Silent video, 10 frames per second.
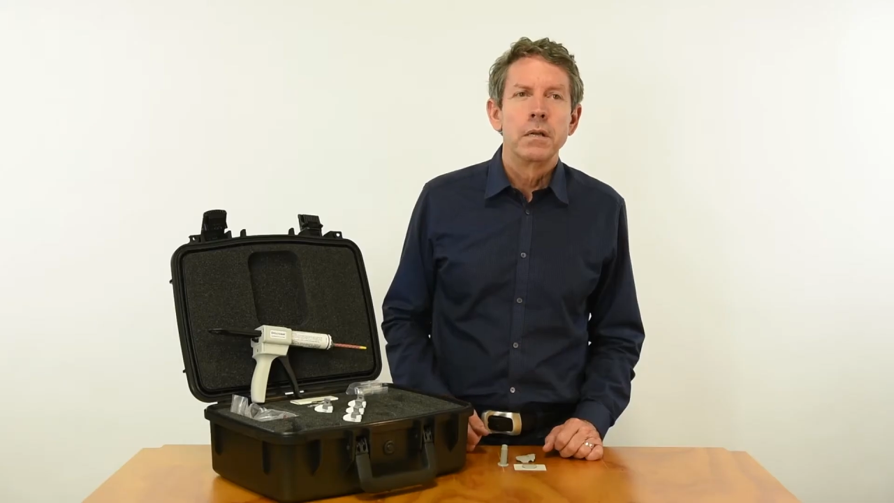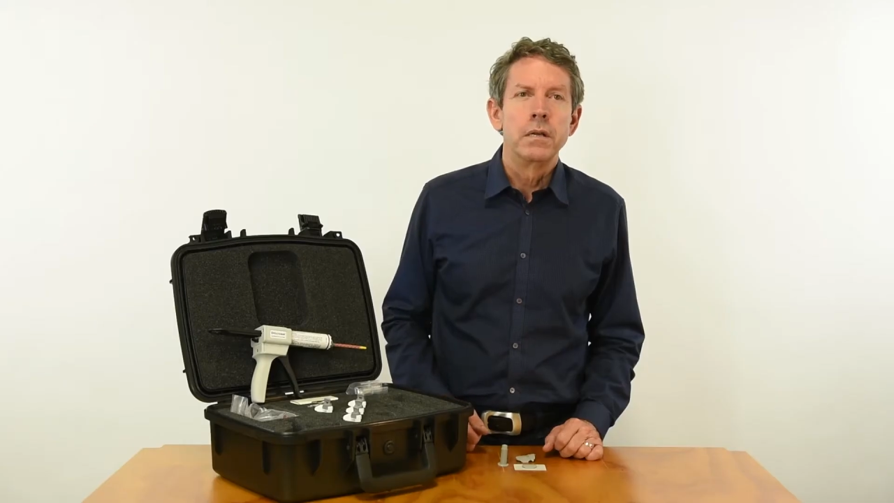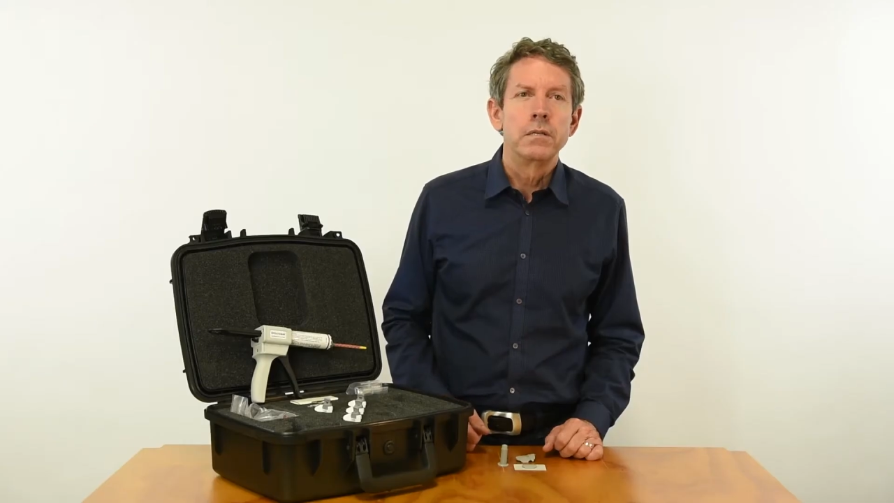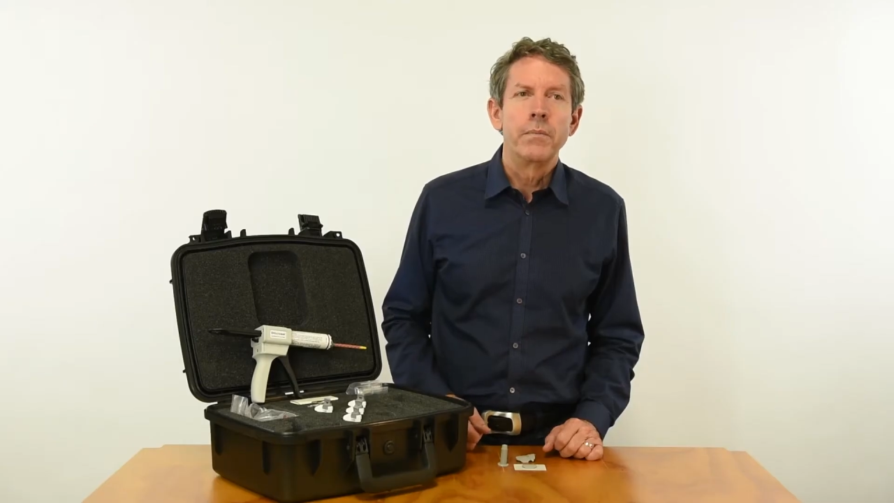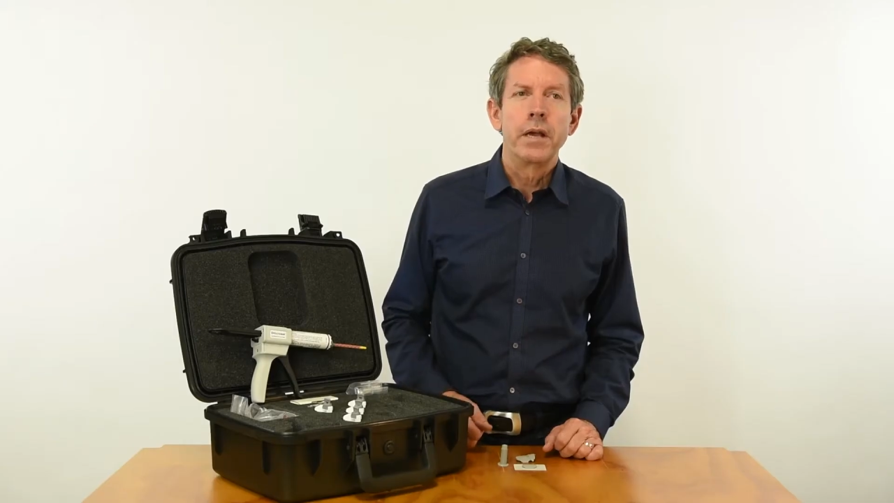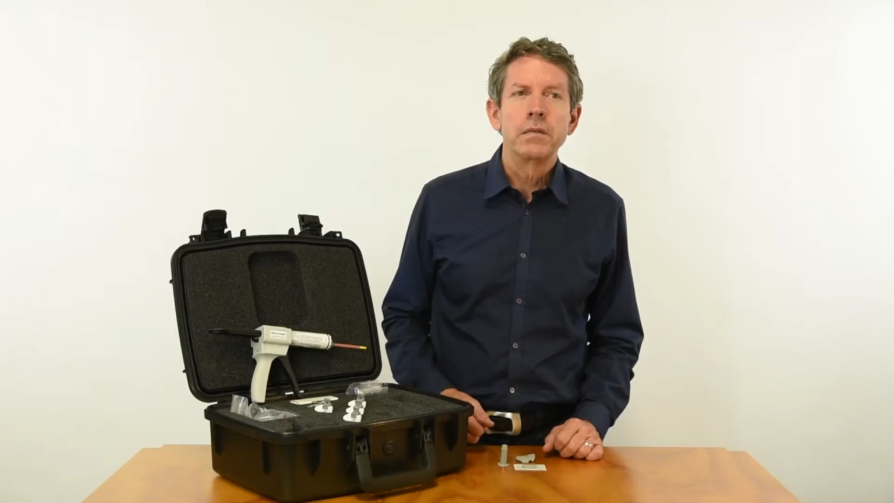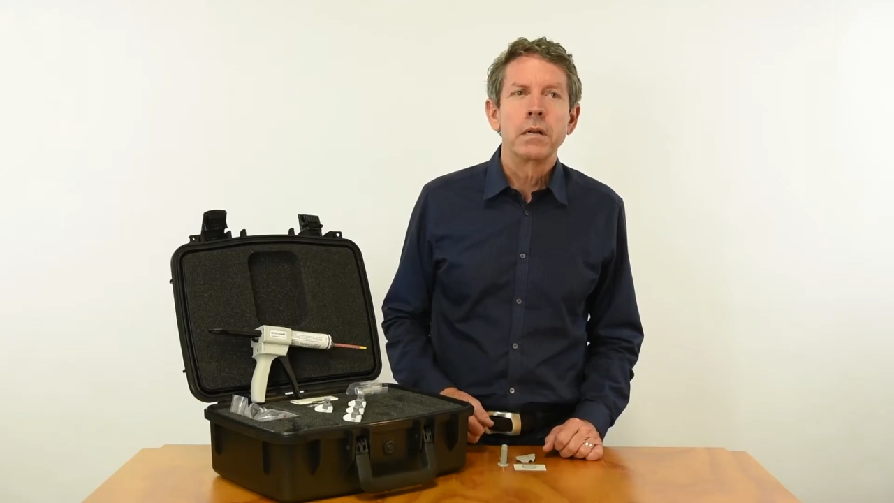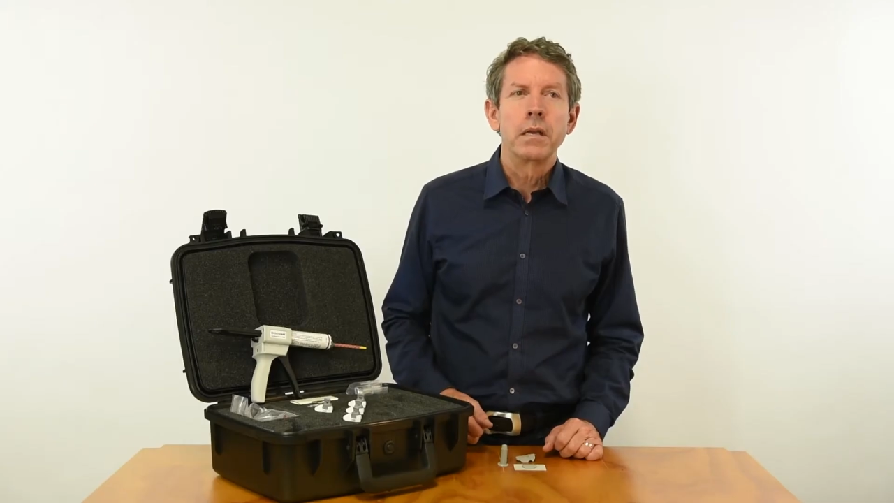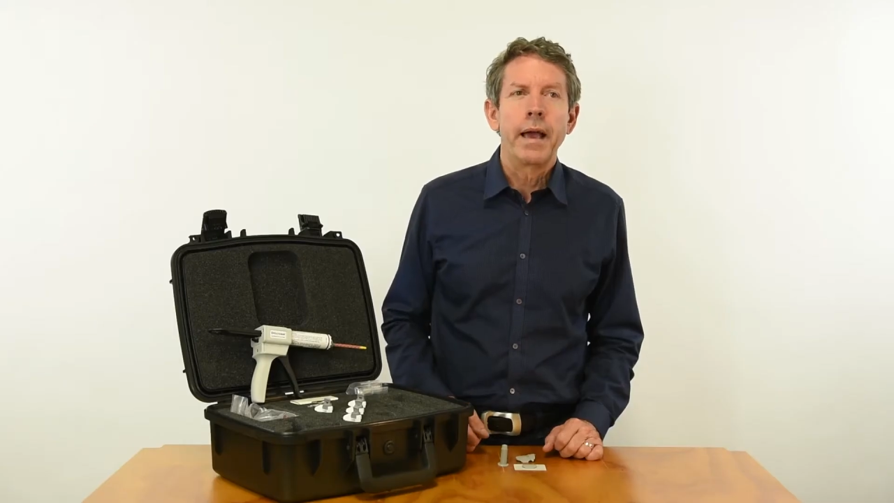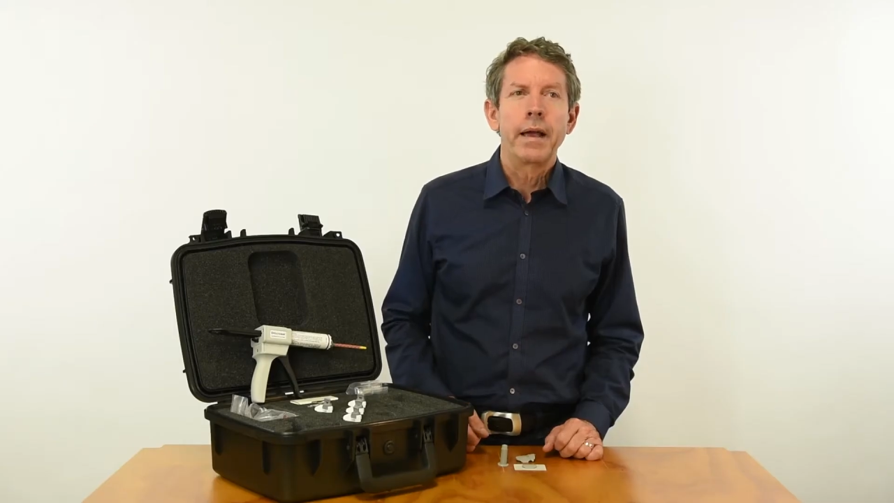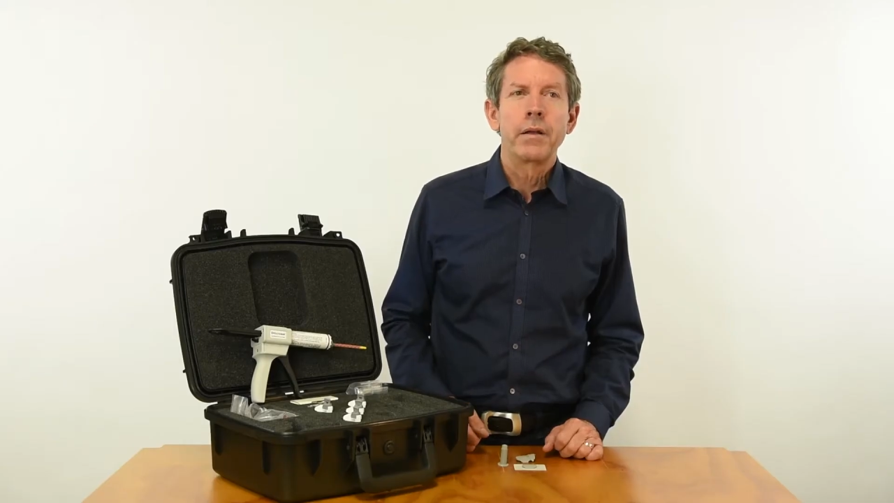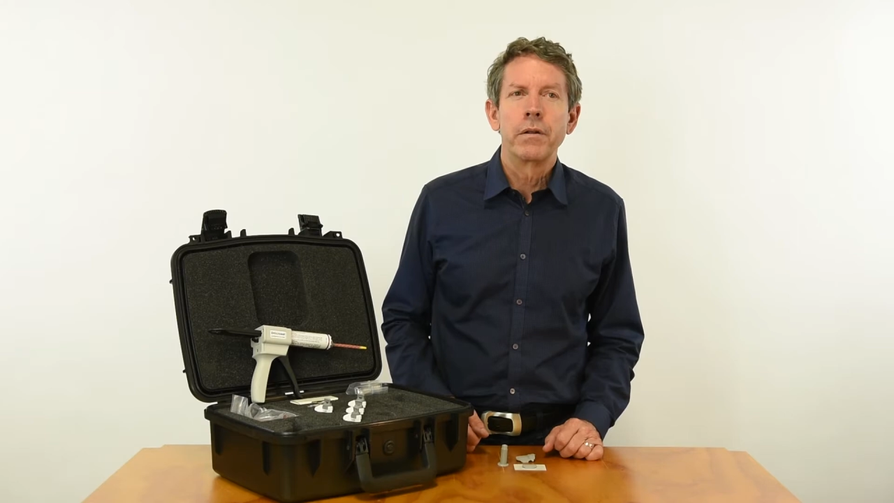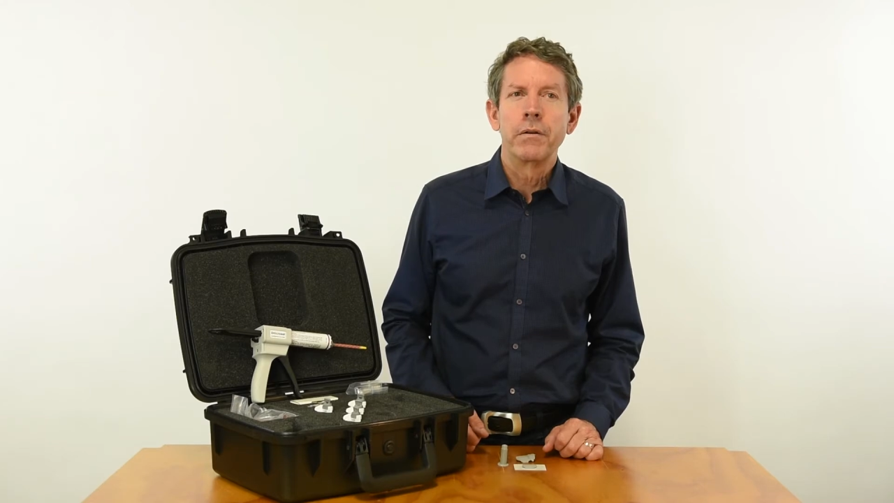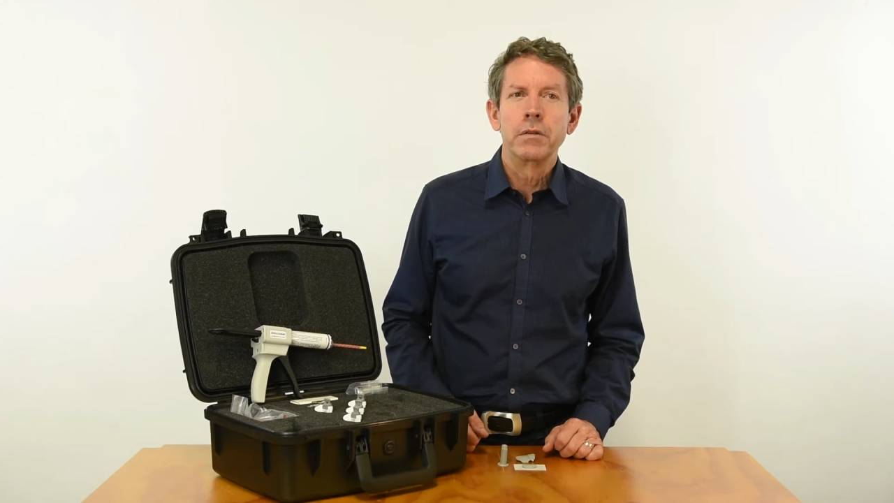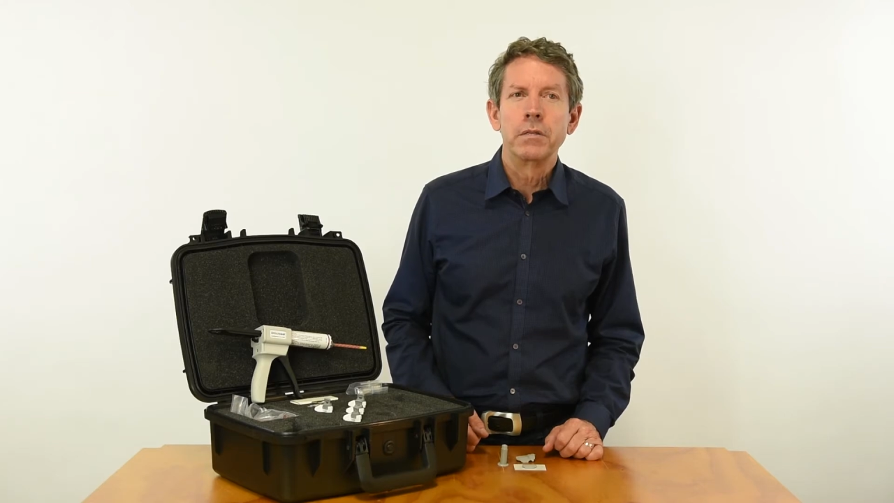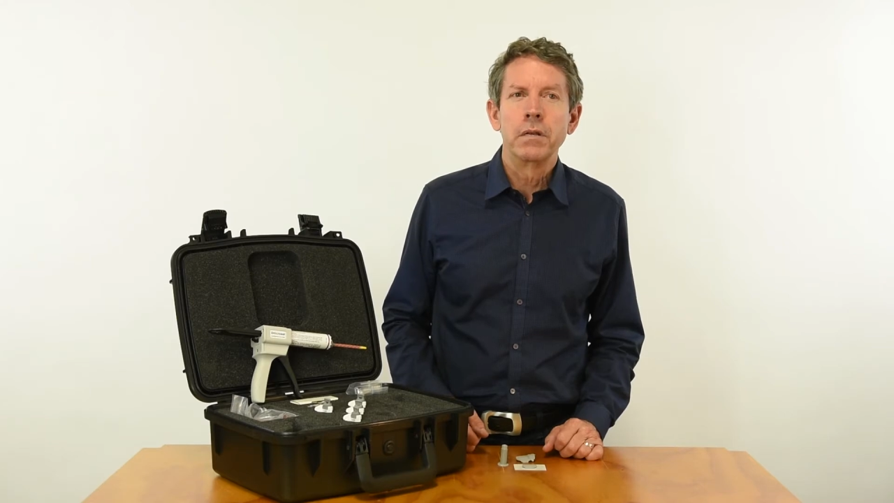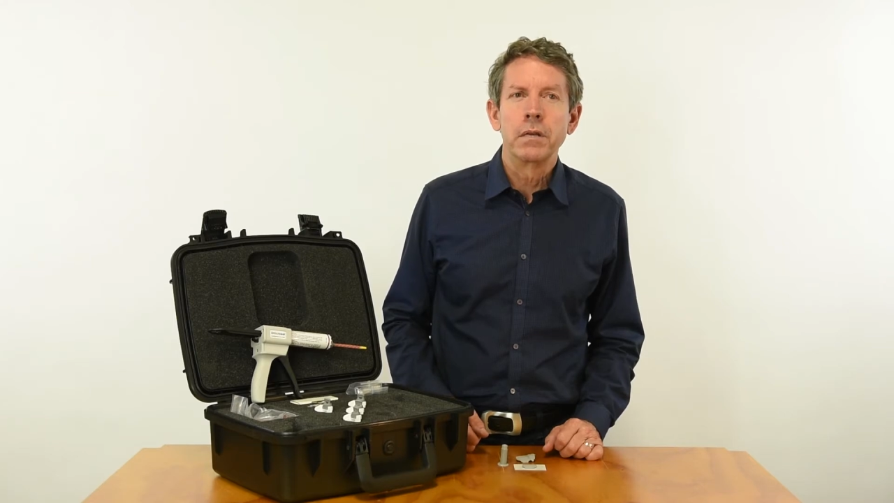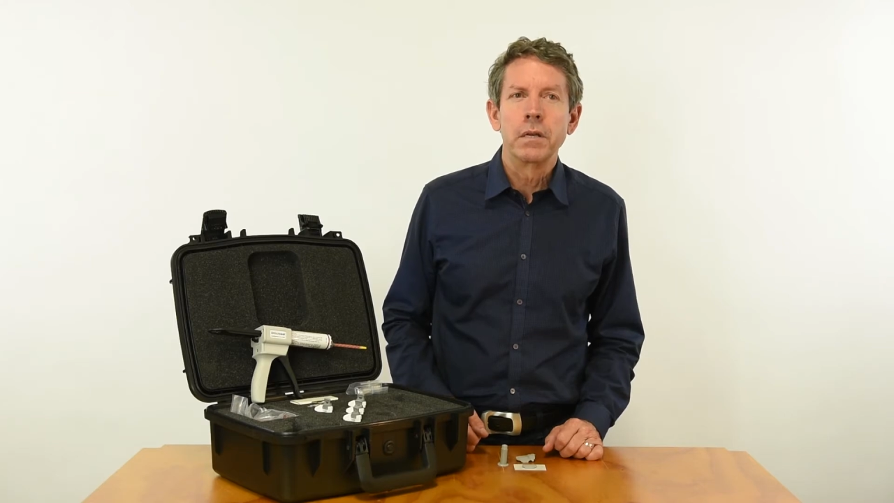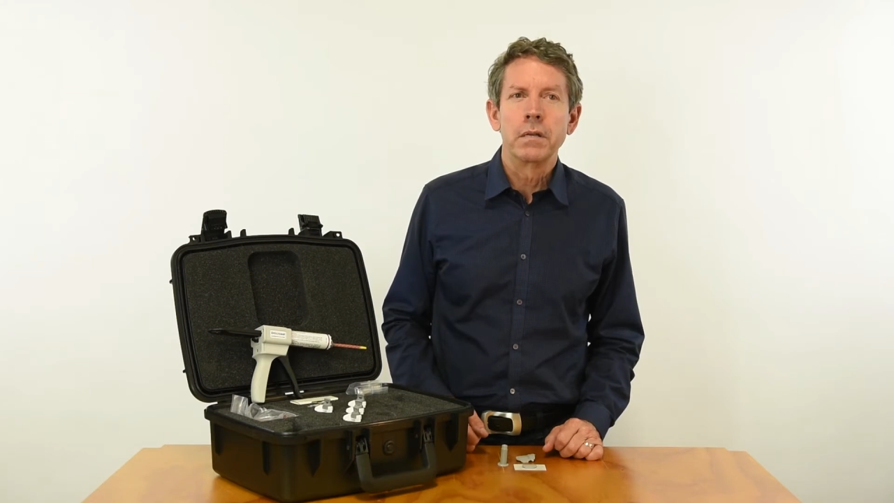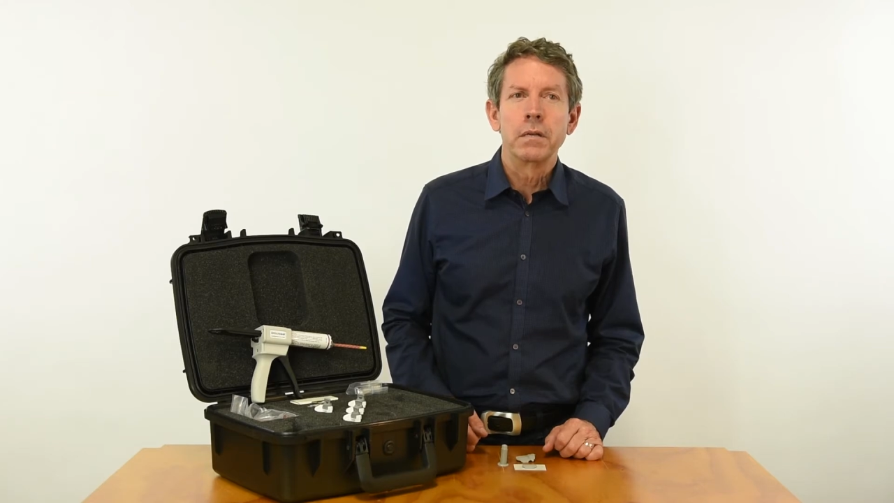It's amazingly accurate and
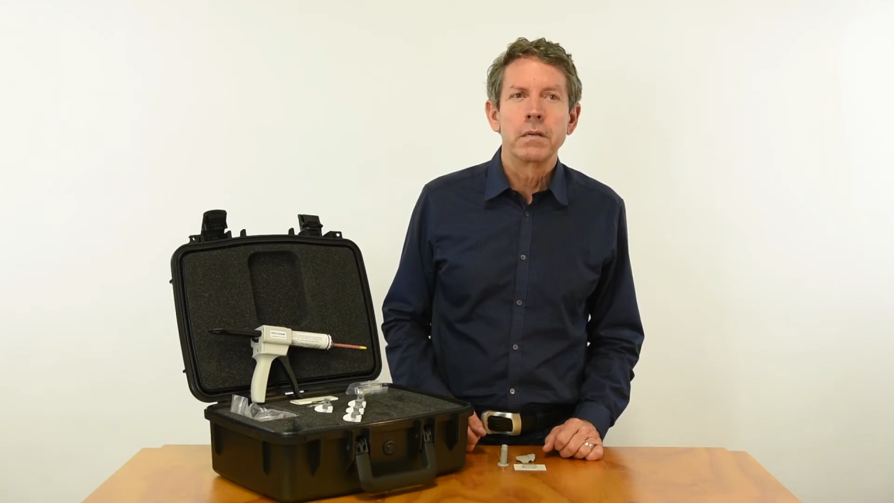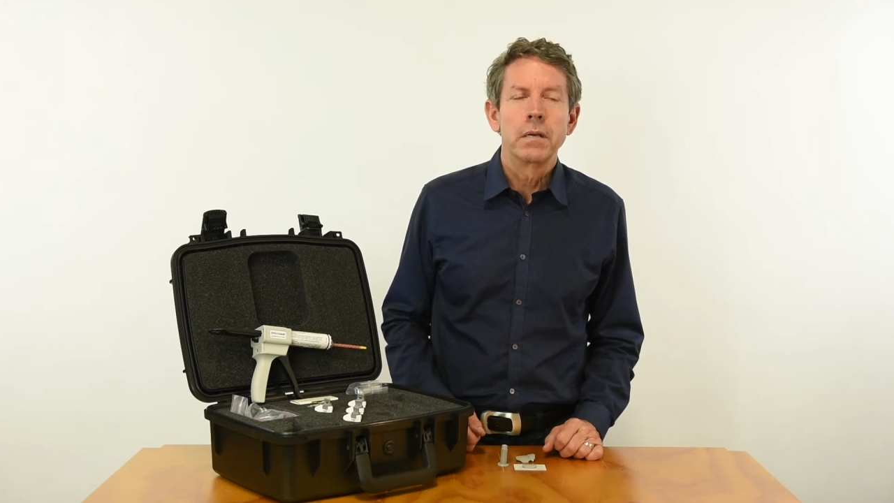resilient